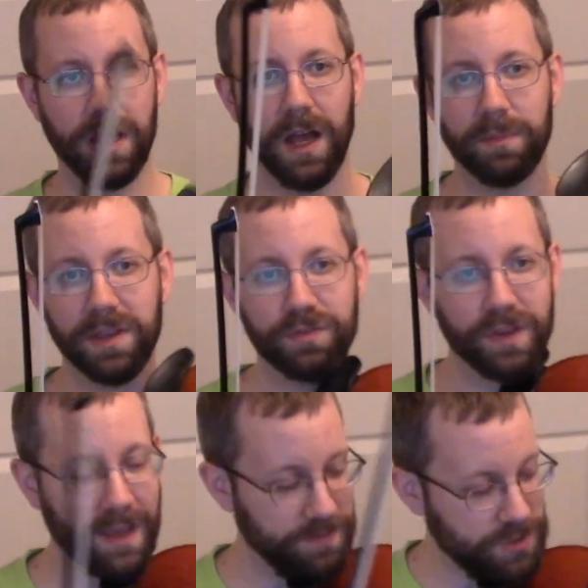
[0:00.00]
If
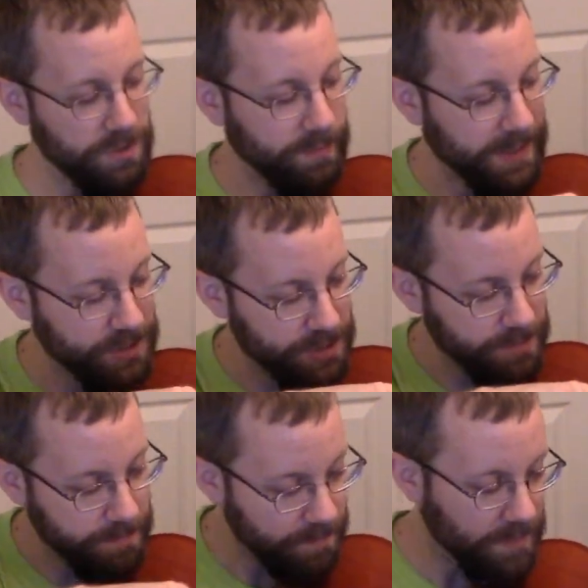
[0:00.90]
you have too much,
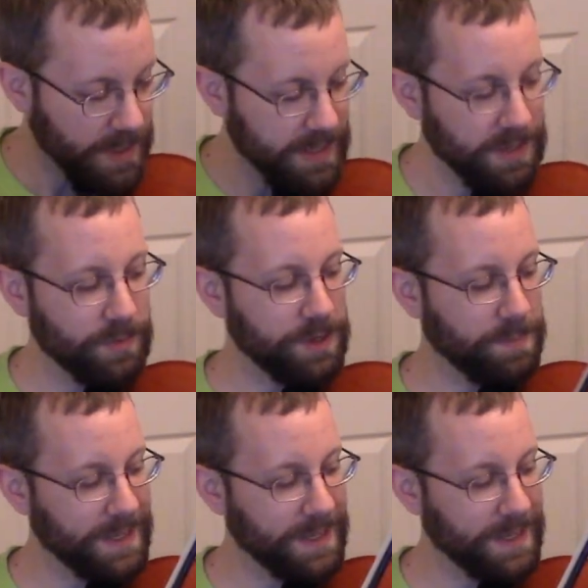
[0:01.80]
then when you